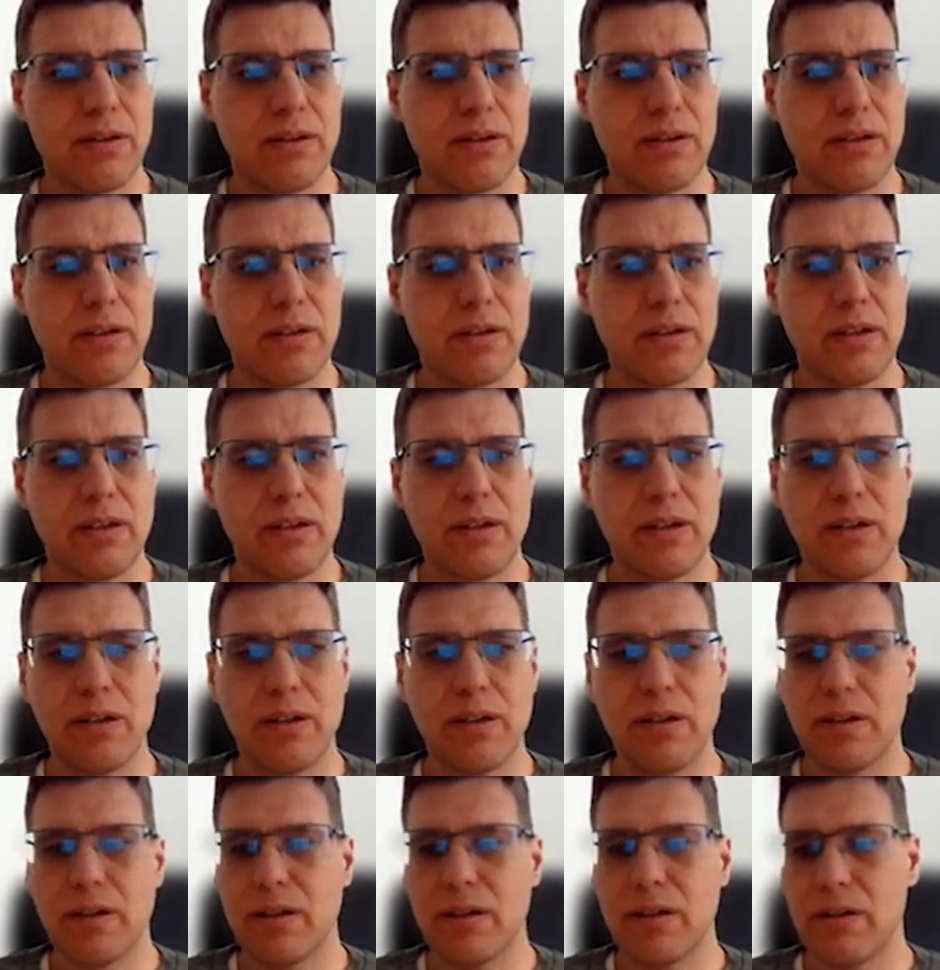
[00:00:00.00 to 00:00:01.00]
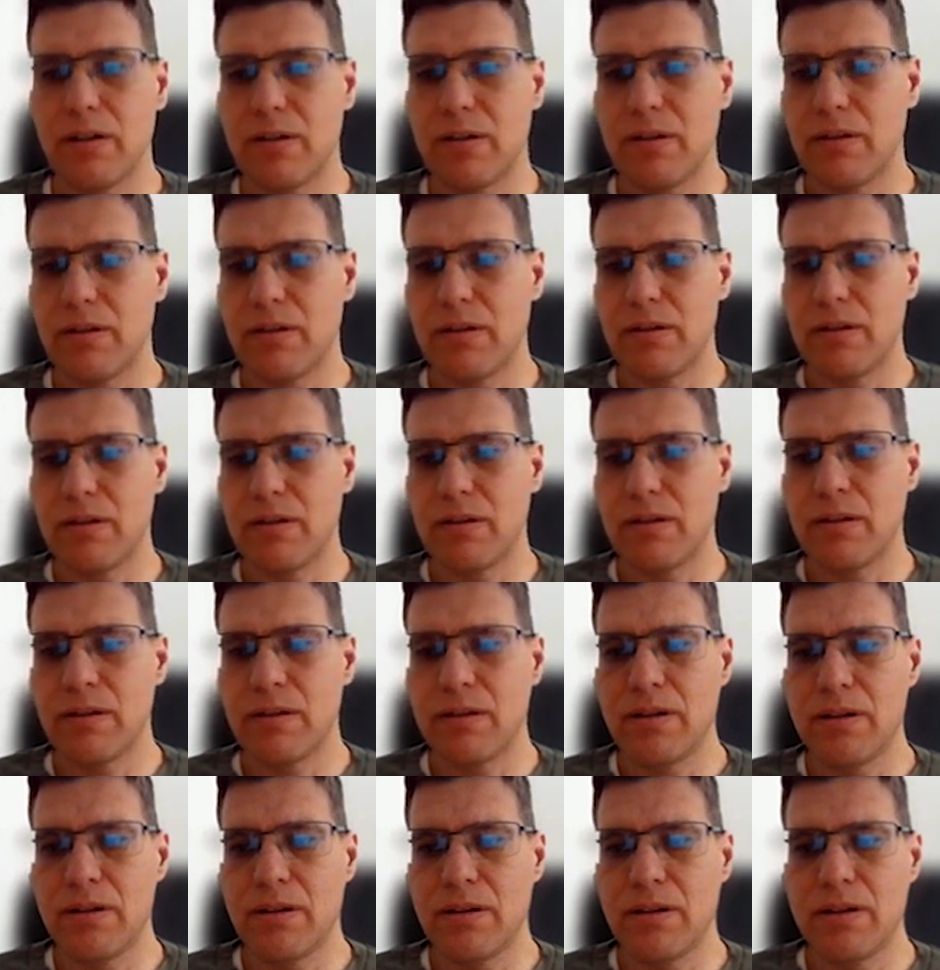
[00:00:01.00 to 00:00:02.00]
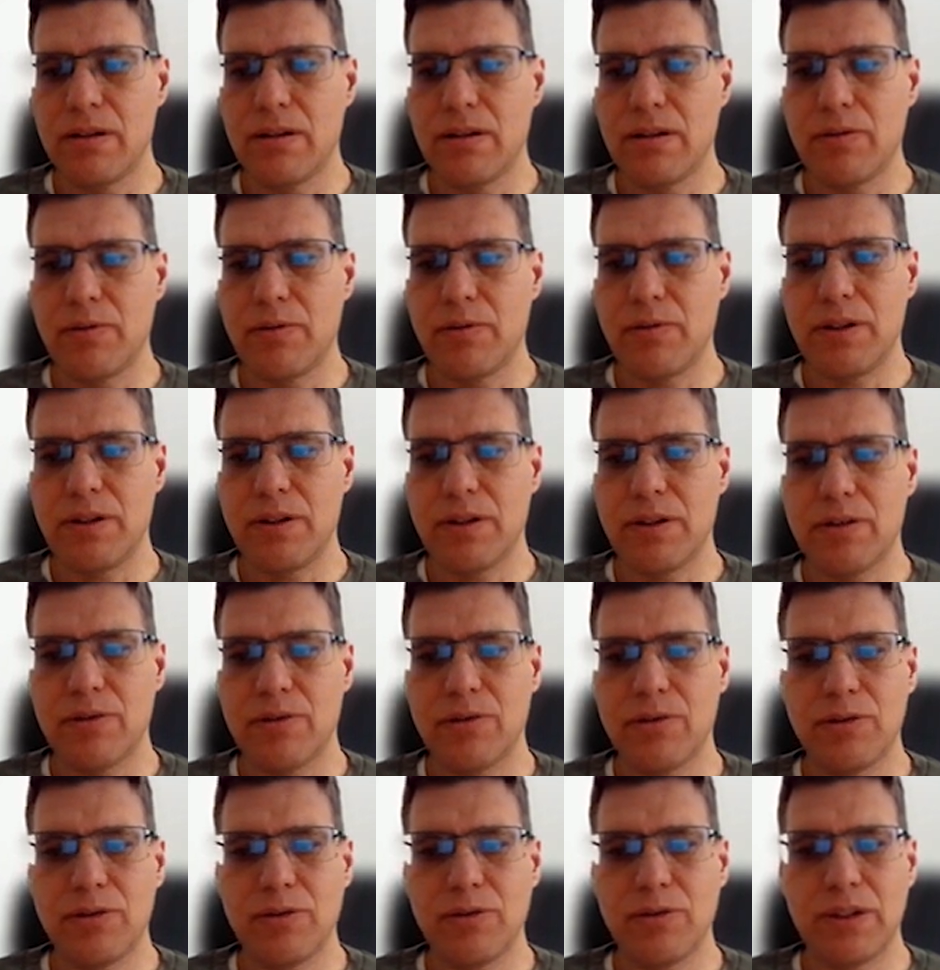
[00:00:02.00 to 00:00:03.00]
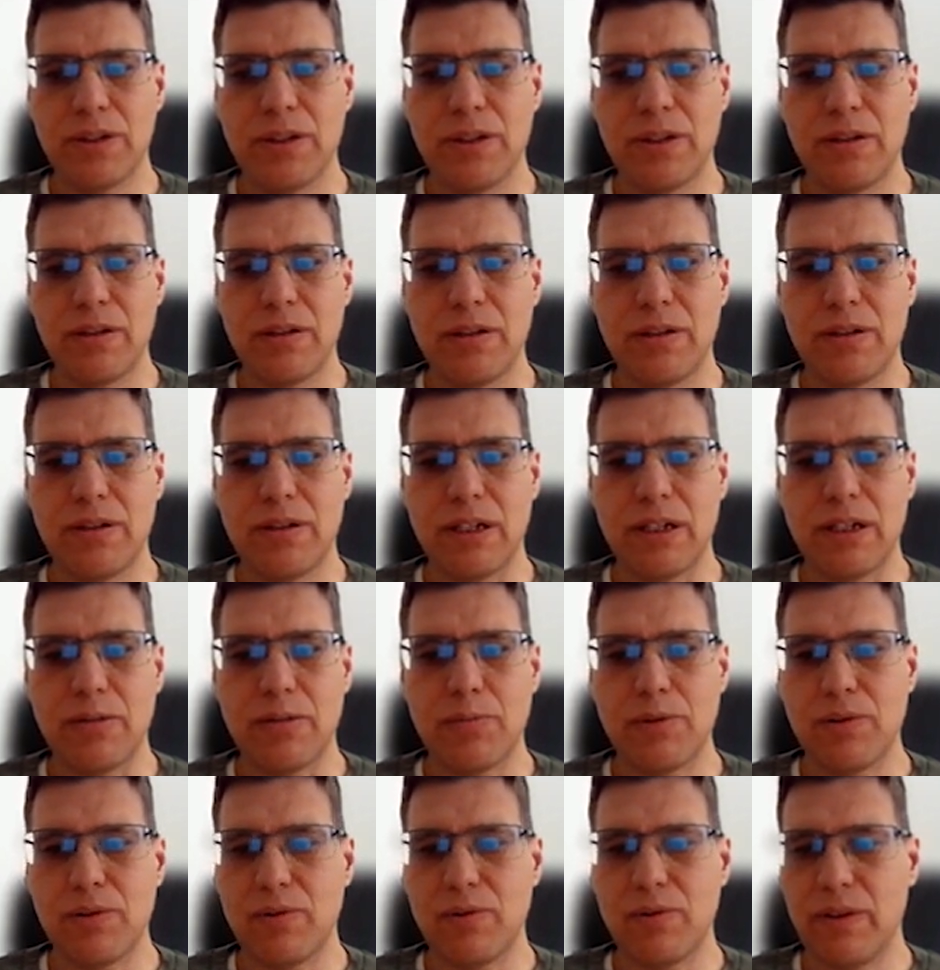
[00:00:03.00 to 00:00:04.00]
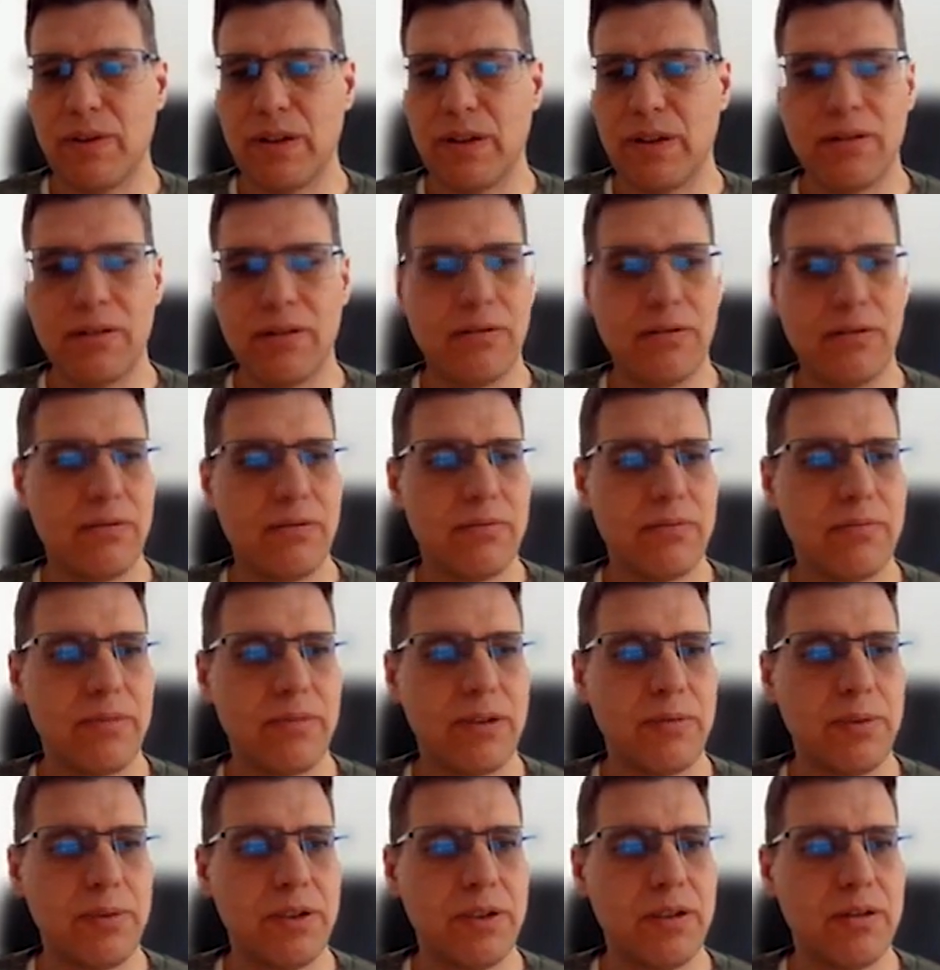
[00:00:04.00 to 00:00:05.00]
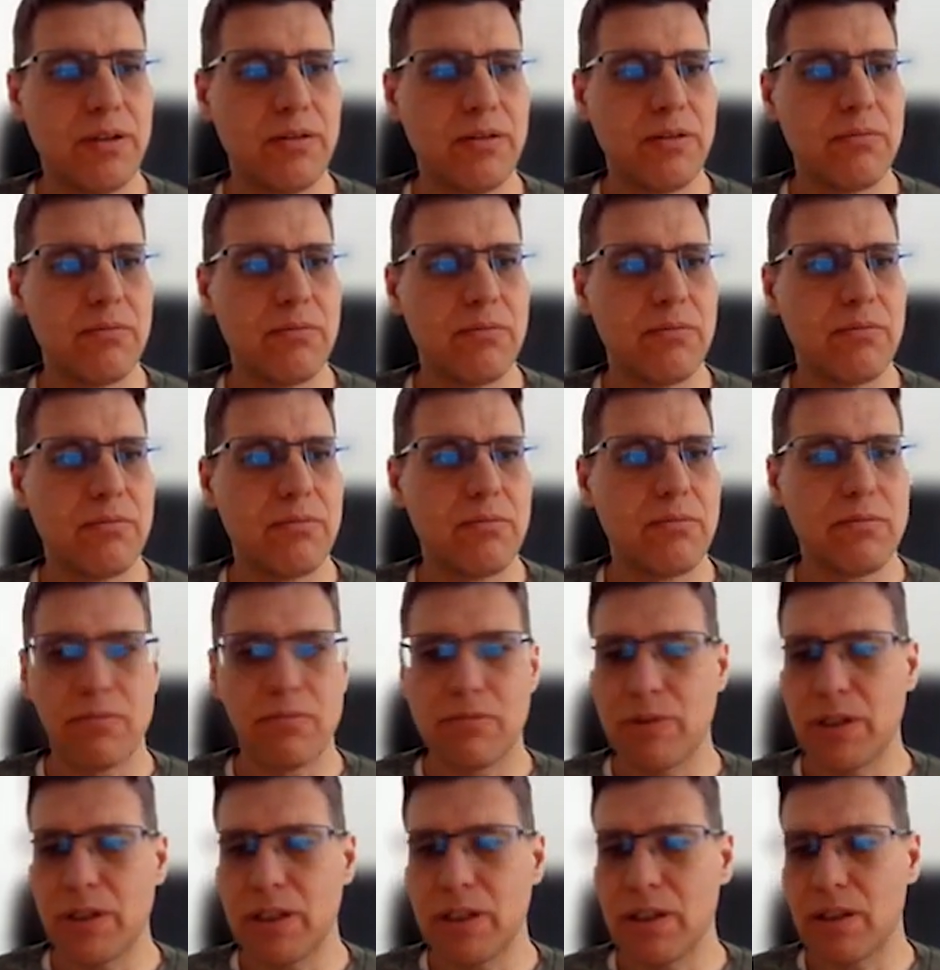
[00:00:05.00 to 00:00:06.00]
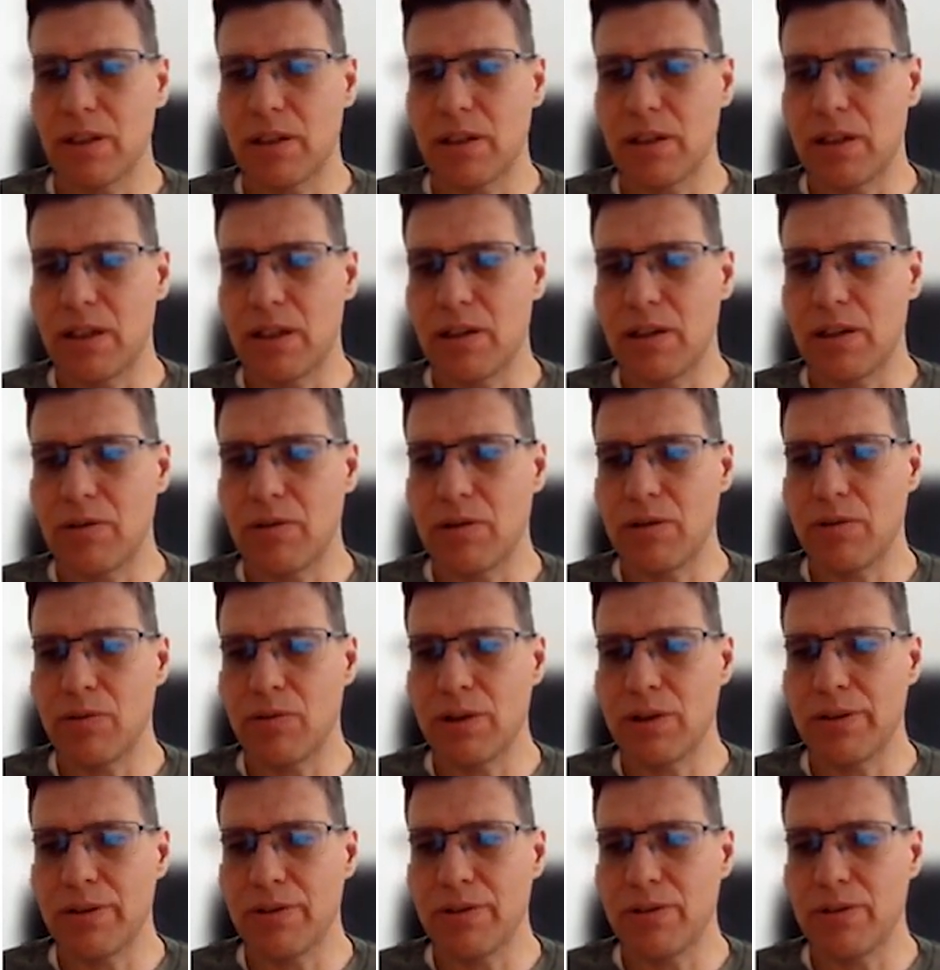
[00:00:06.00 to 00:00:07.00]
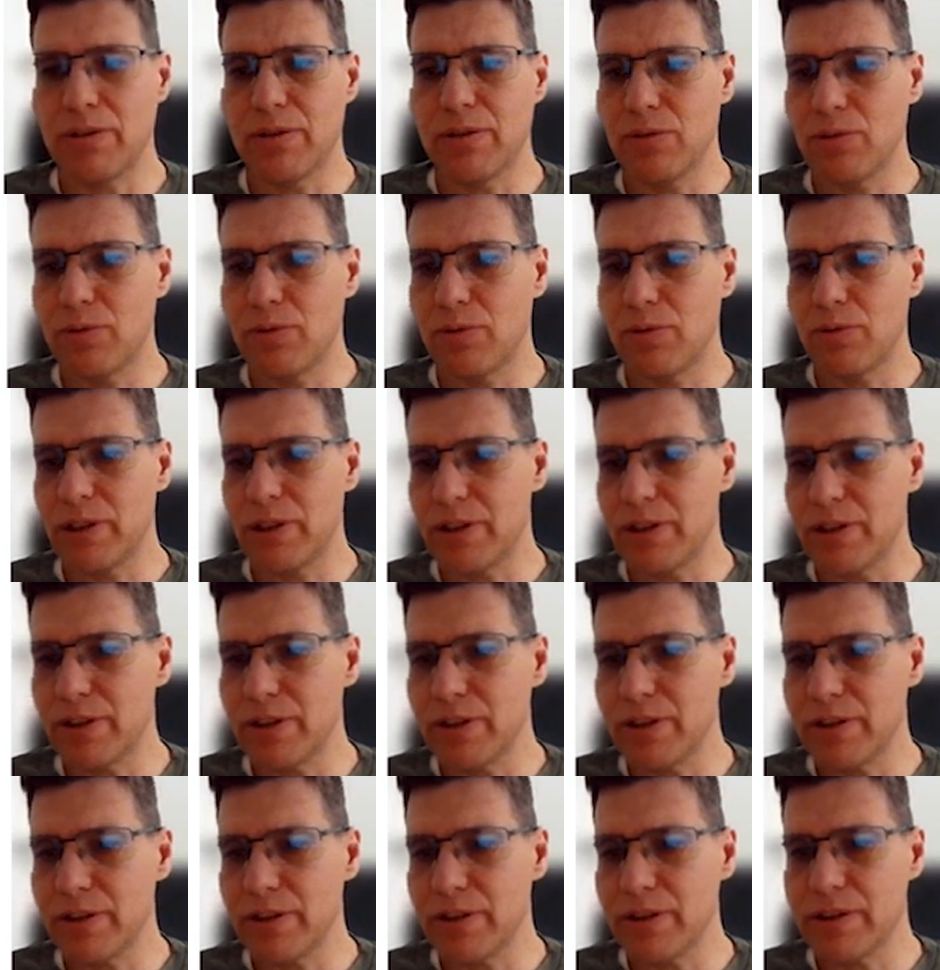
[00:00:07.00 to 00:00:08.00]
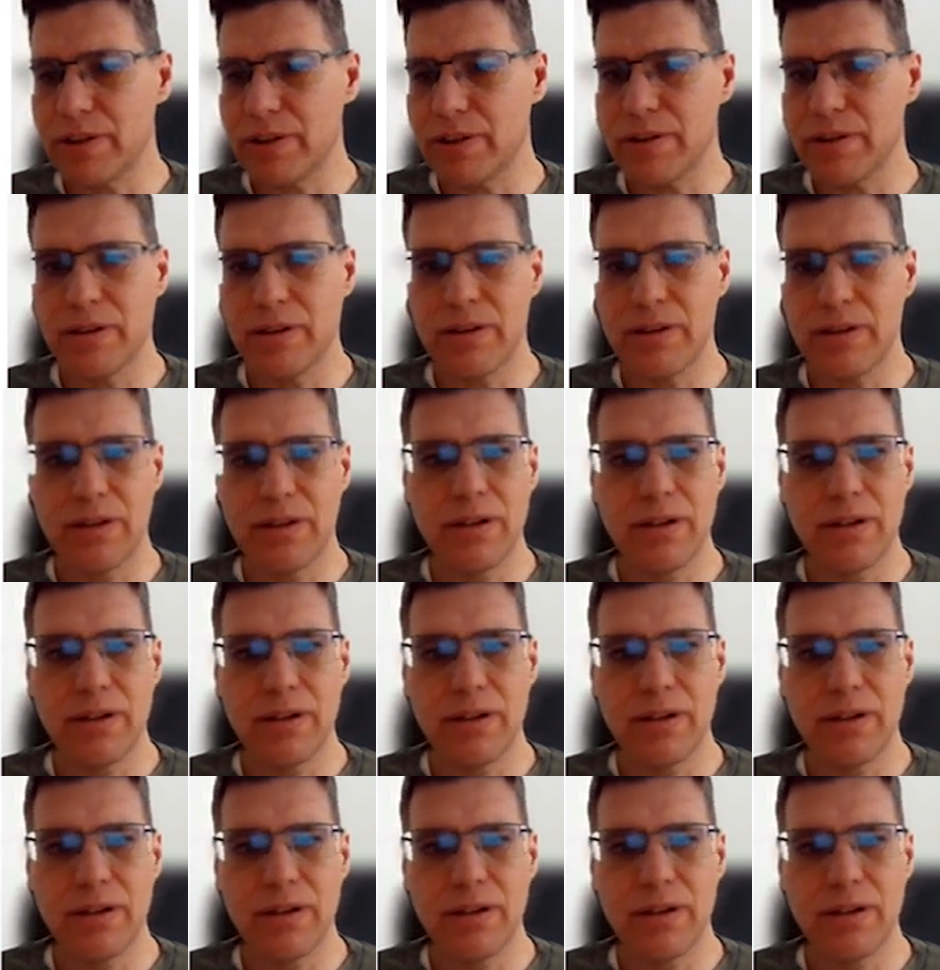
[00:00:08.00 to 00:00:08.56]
I think we are good with that profile. Maybe we can allow one or two questions.